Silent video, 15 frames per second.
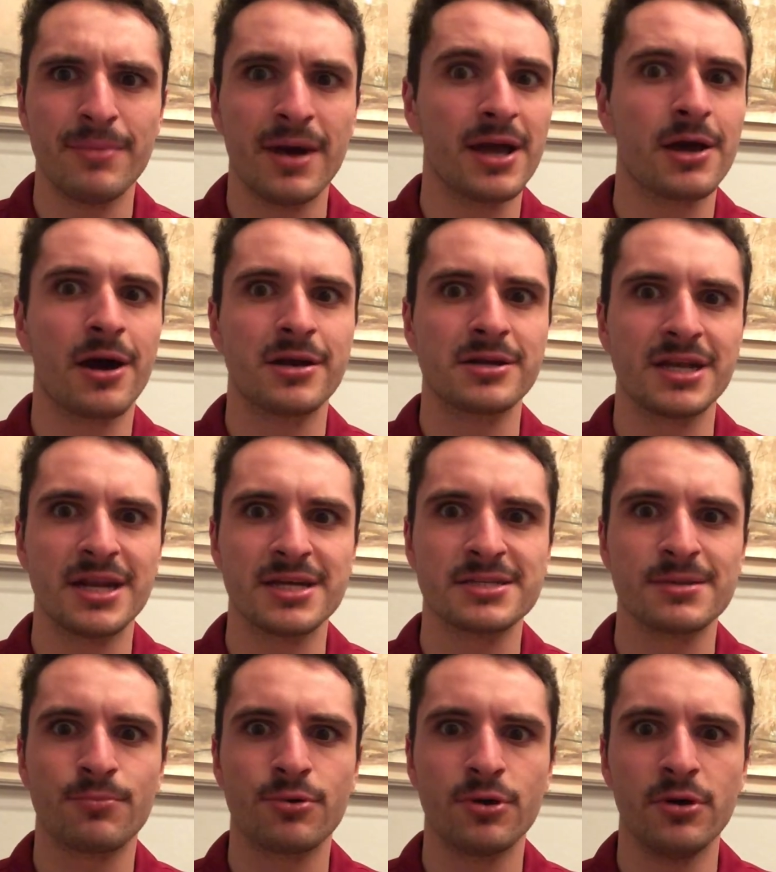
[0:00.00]
My content has
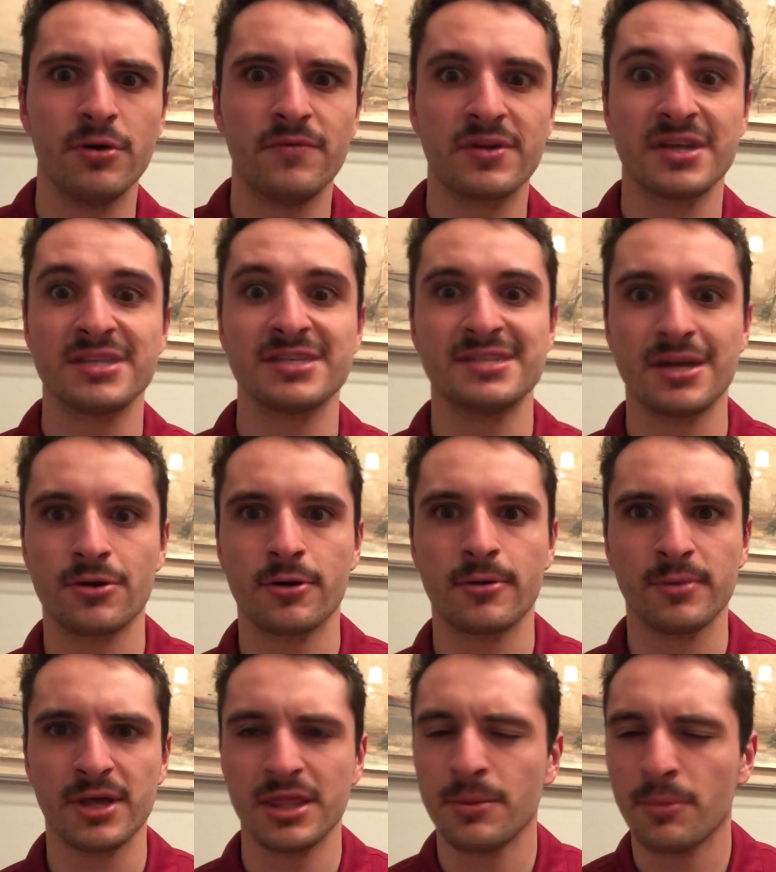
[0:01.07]
improved
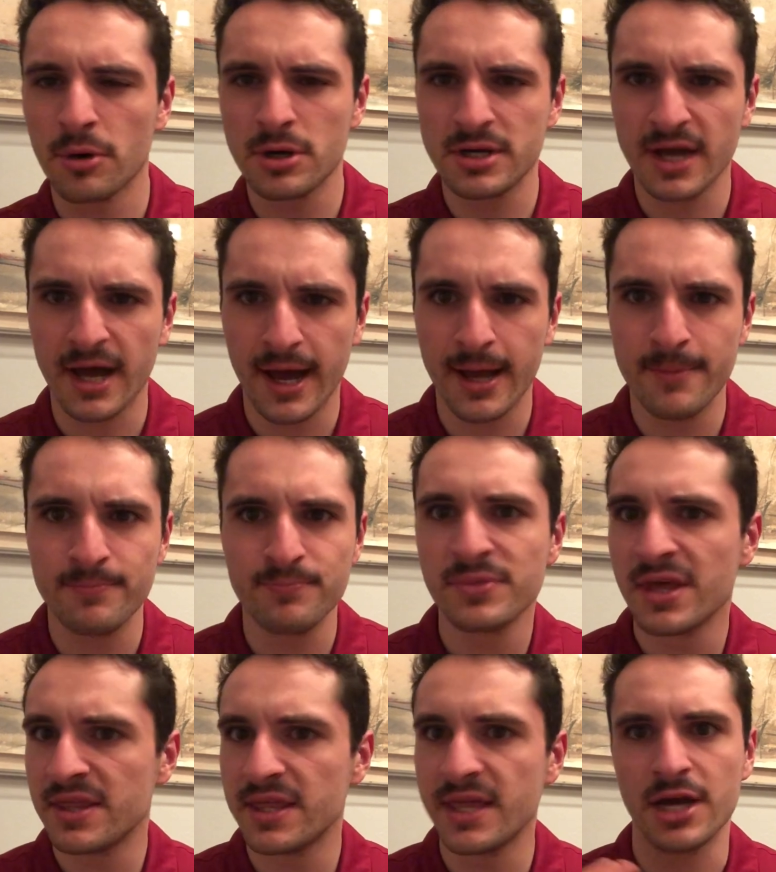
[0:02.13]
considerably. The more time,
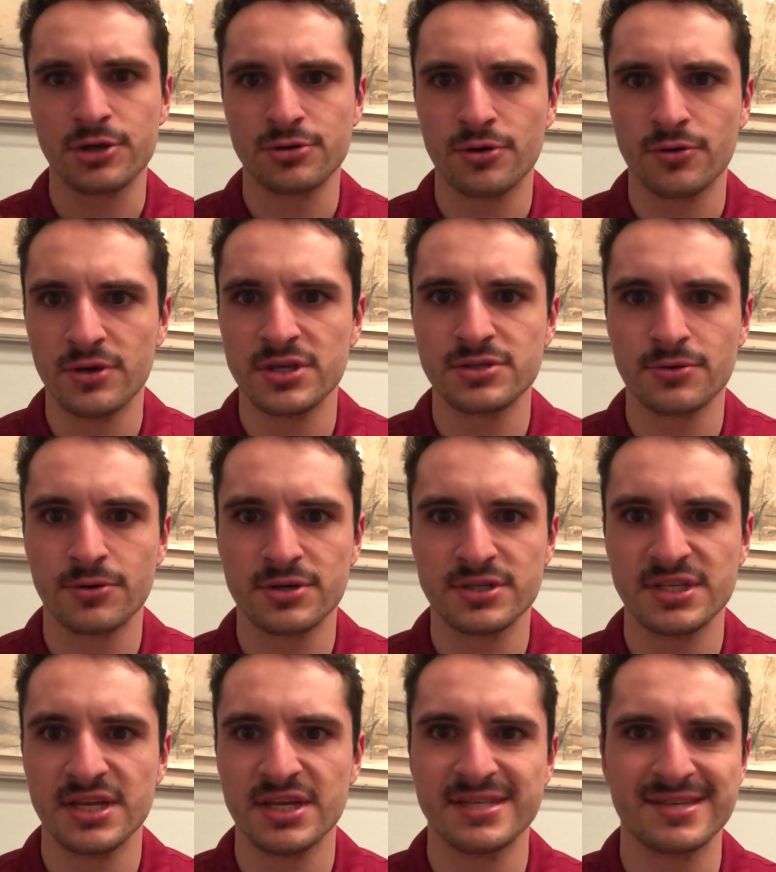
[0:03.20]
the extra
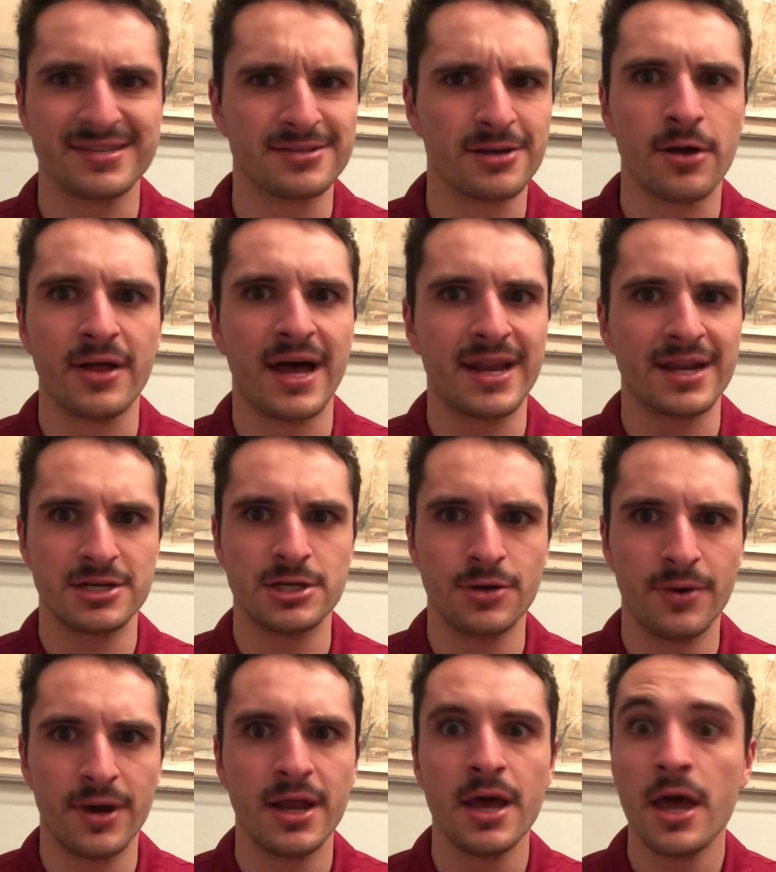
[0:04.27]
resources, it's all adding
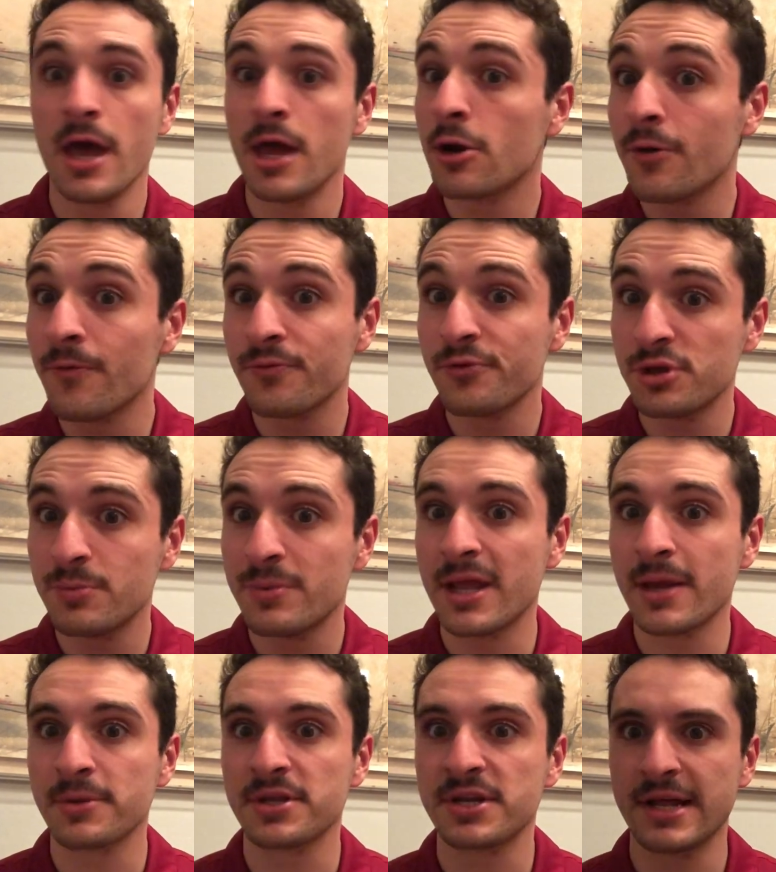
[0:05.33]
to it, and hopefully you've been
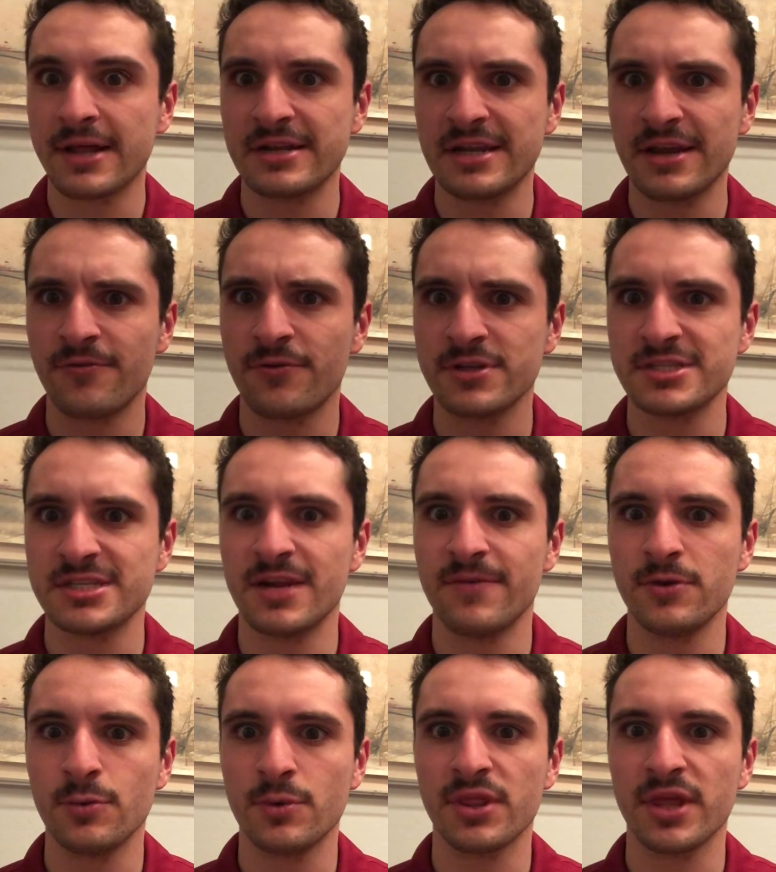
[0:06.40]
able to tell a difference. And
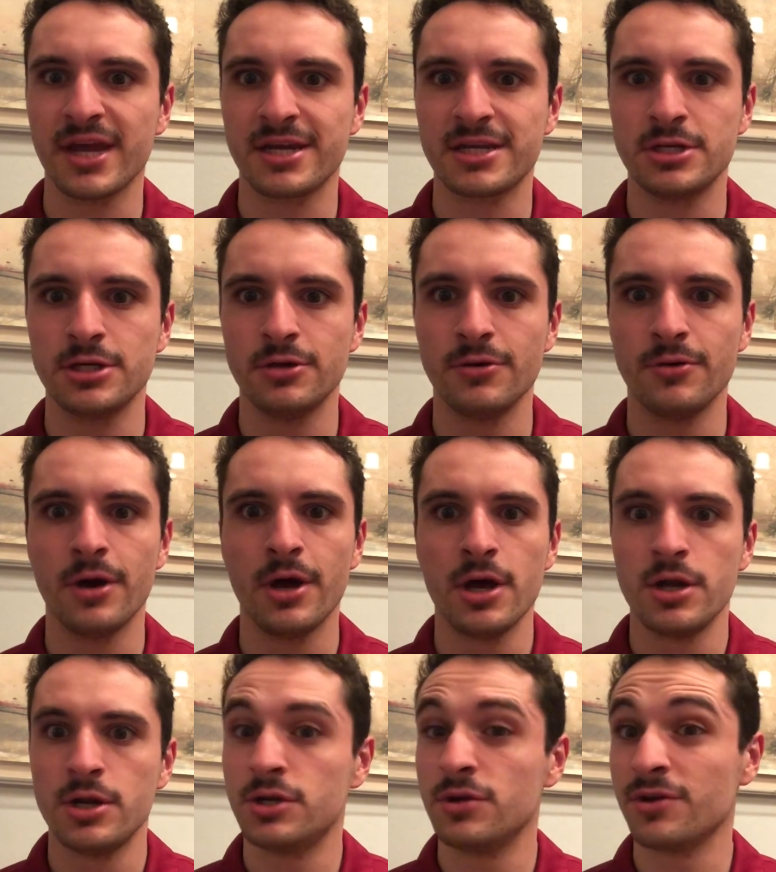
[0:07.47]
if you would like to
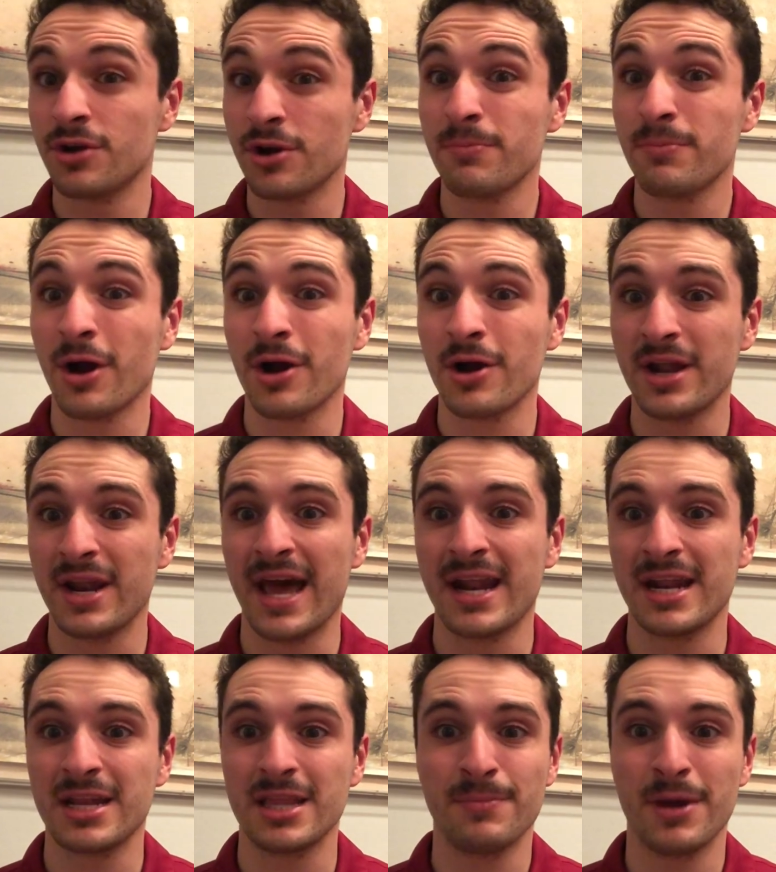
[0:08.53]
do your part in
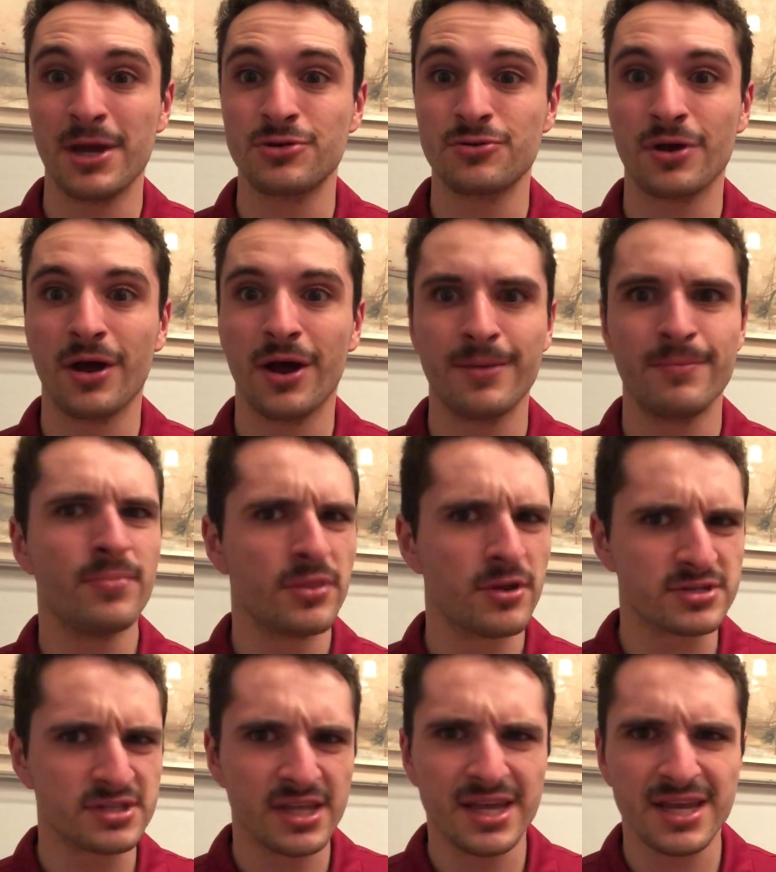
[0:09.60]
adding to the Patreon,
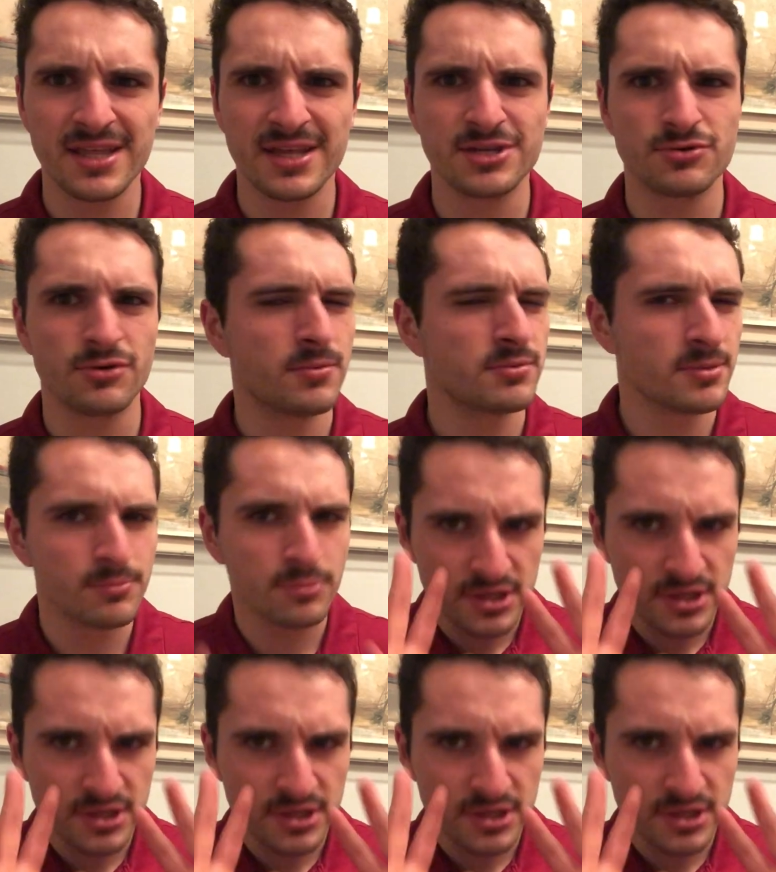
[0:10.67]
there's a link in the description.